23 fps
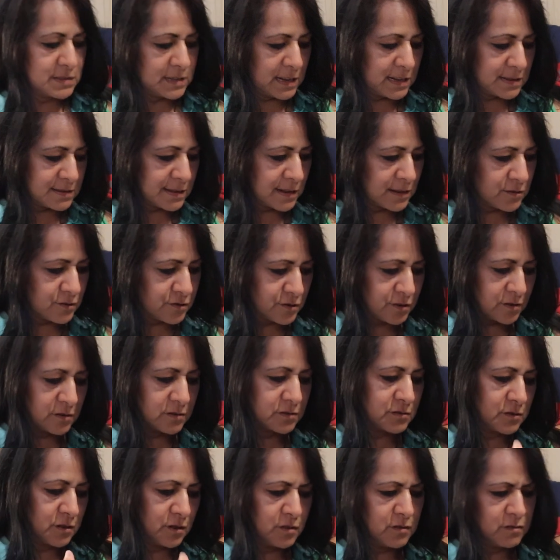things at
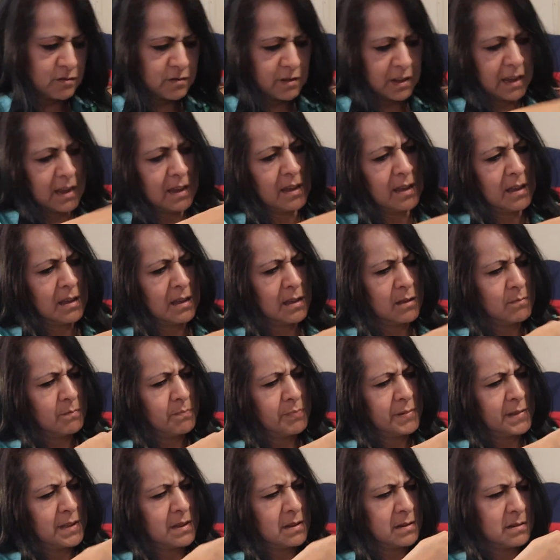church, youth
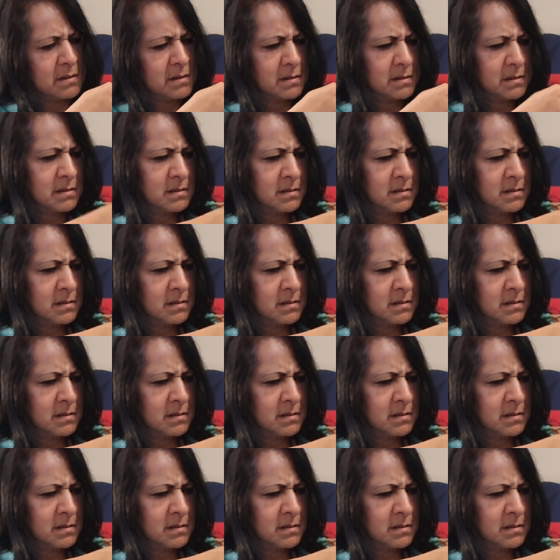camp, and